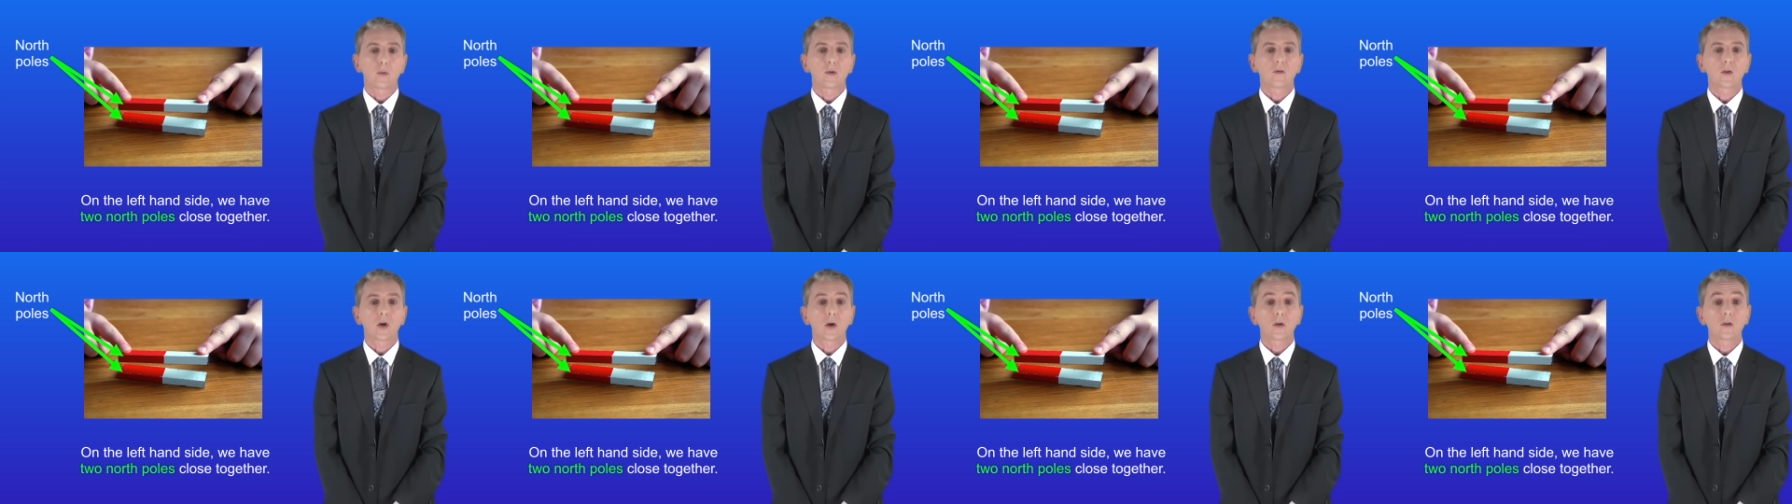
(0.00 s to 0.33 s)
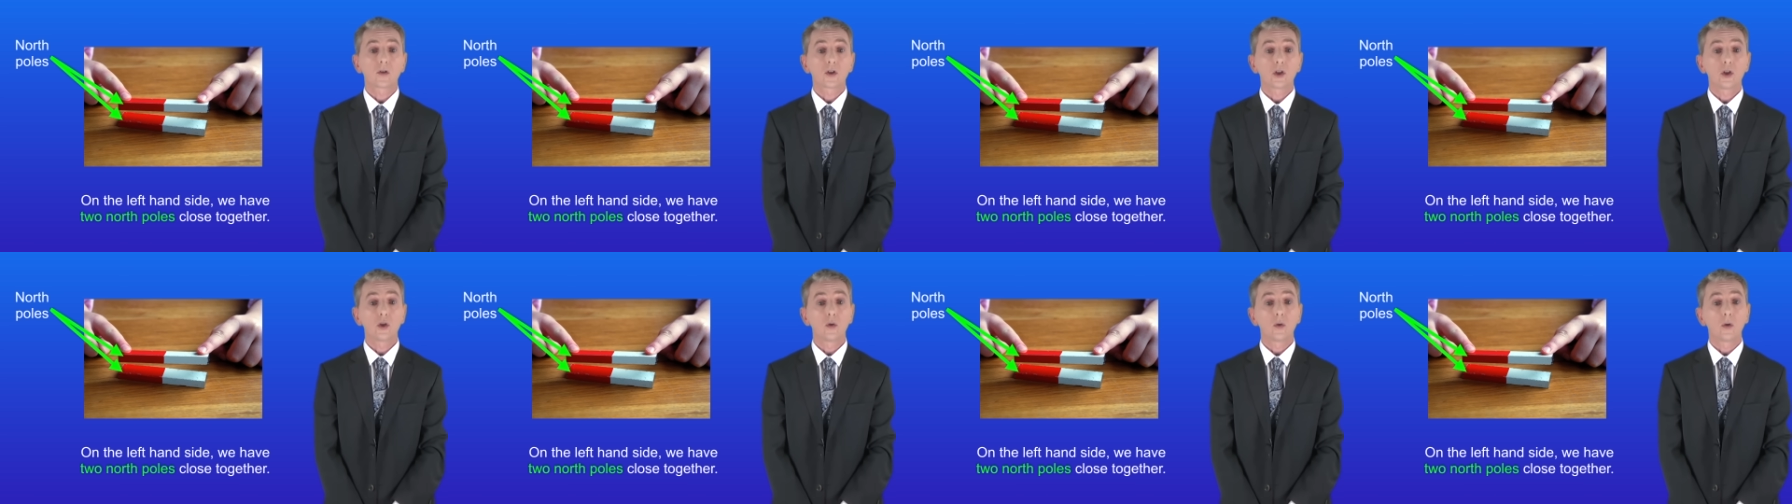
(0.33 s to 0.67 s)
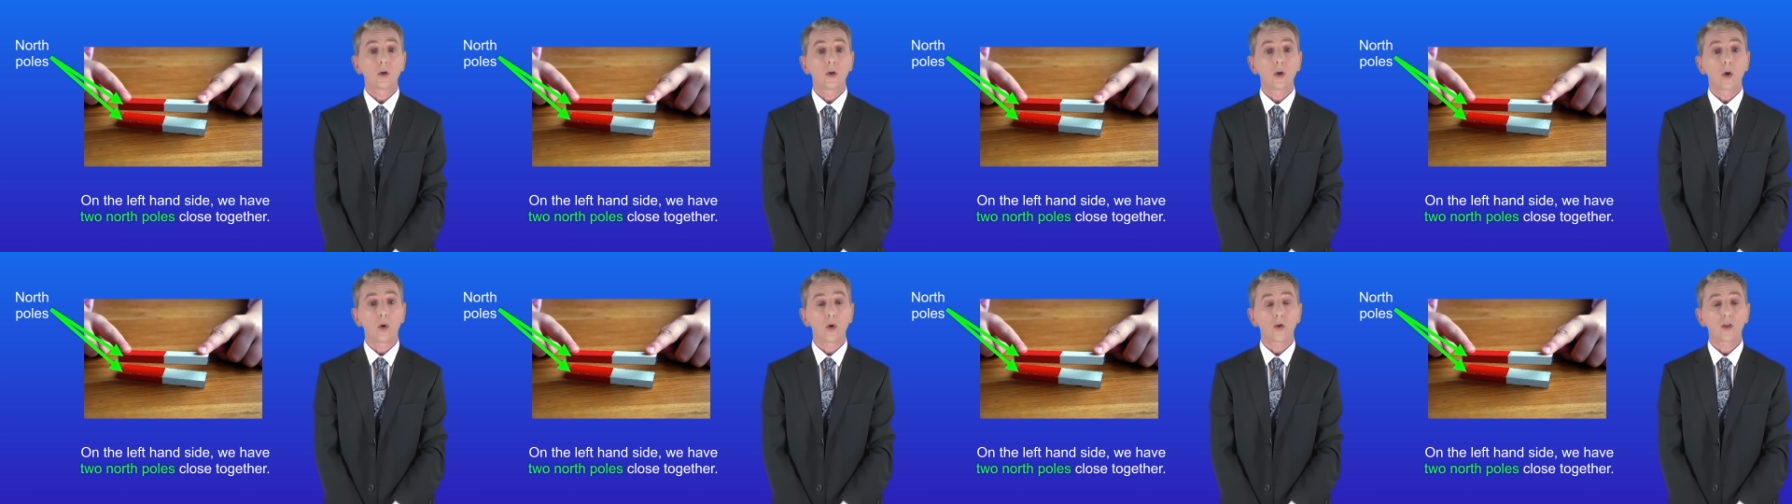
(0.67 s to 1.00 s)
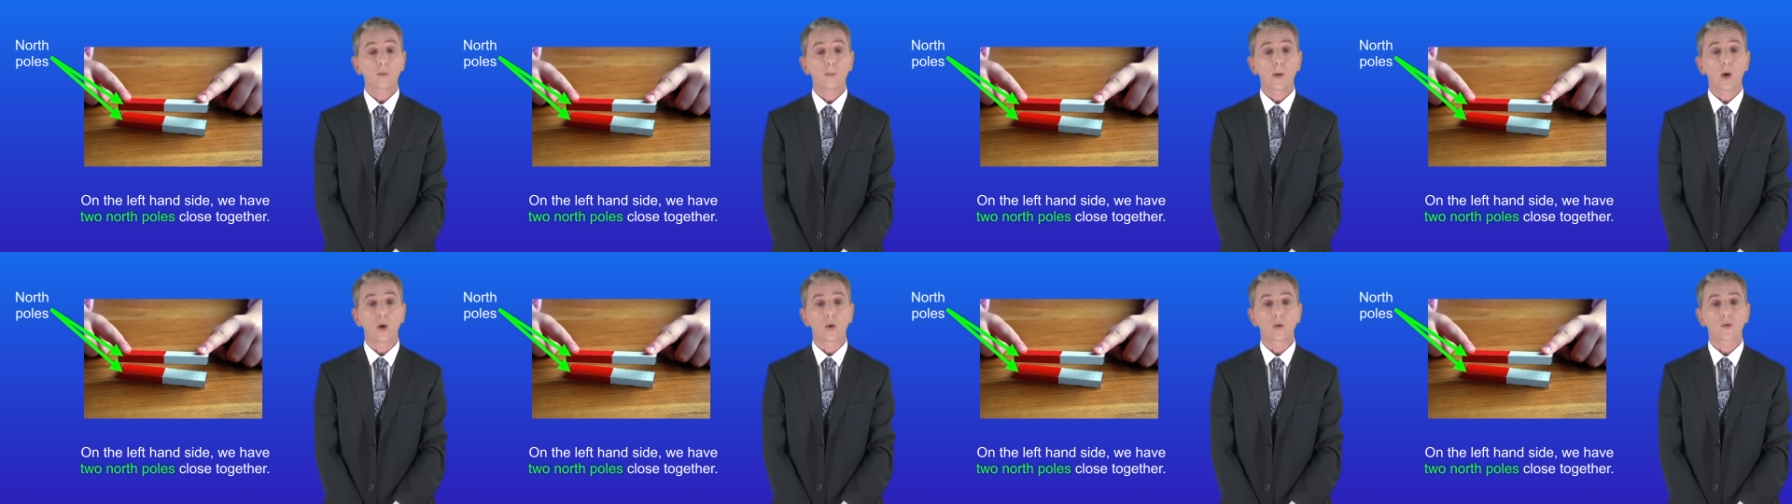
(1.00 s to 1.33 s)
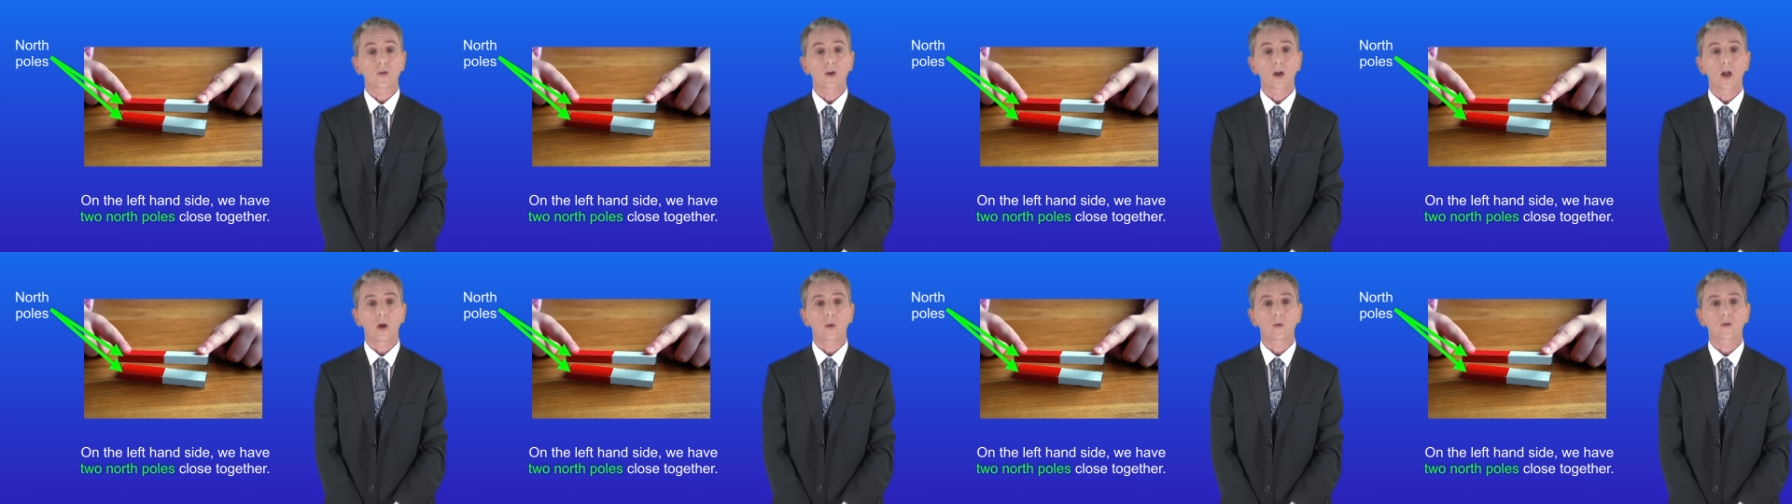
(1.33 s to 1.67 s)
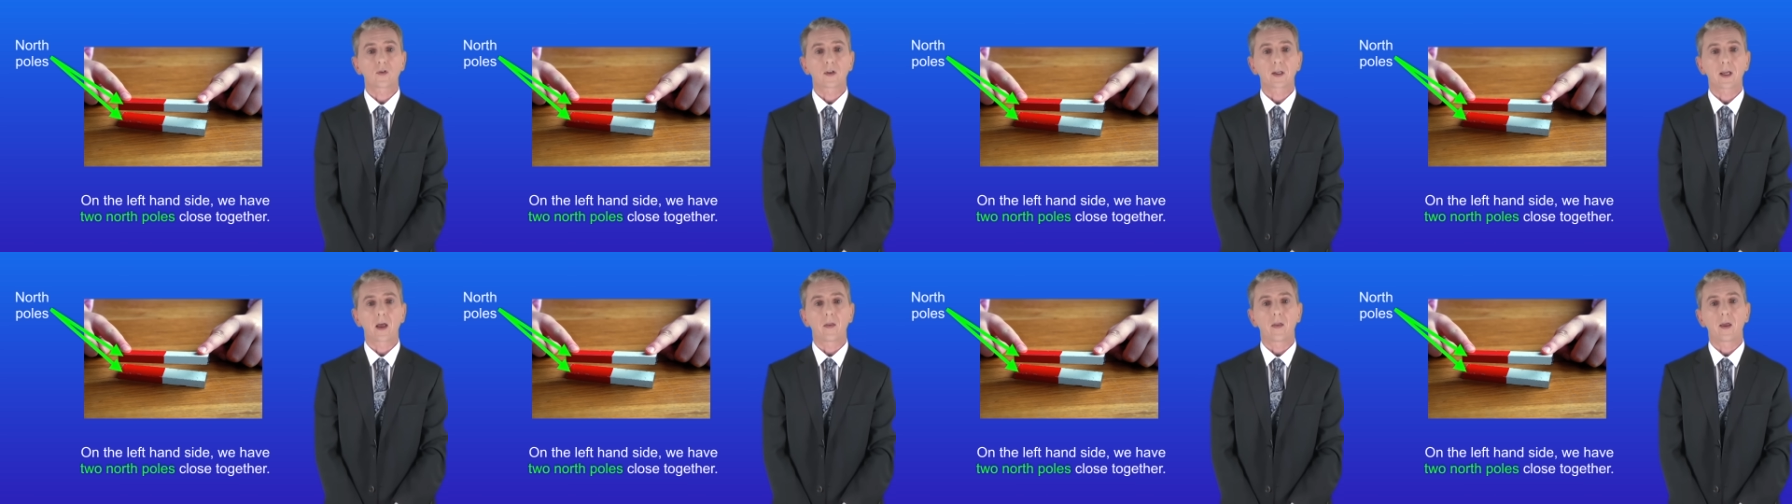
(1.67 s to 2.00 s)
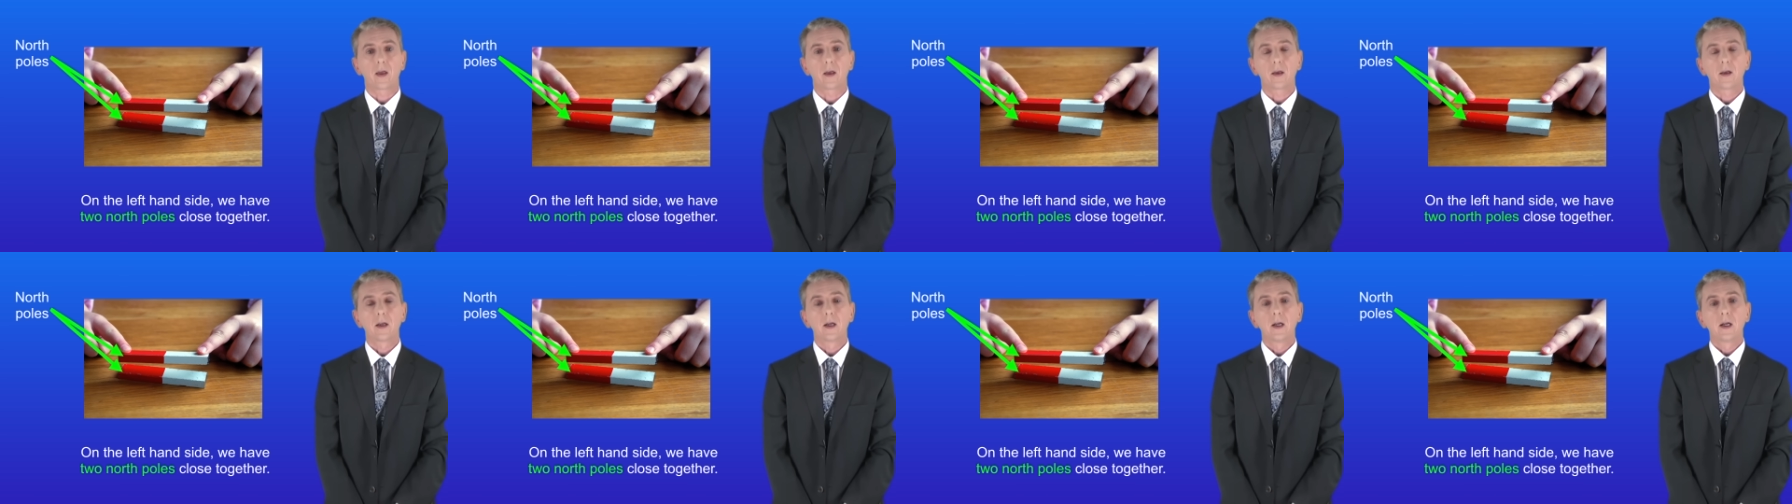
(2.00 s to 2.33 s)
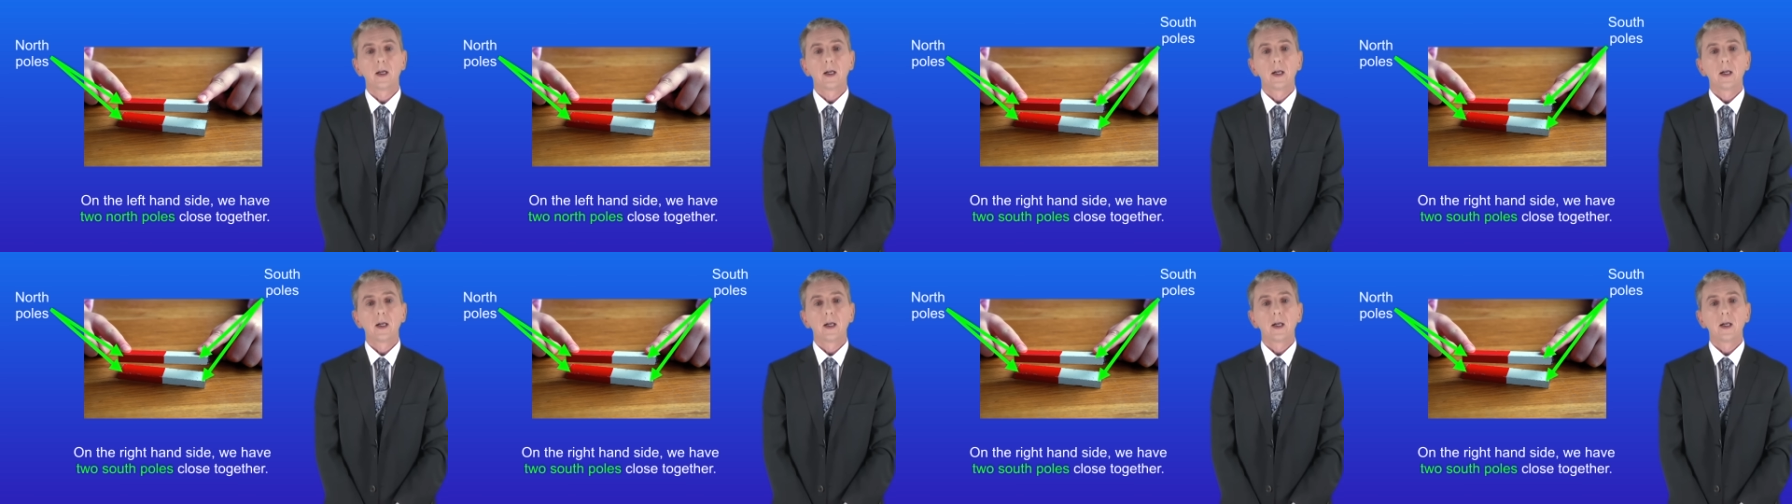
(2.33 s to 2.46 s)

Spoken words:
we've got two north poles close together,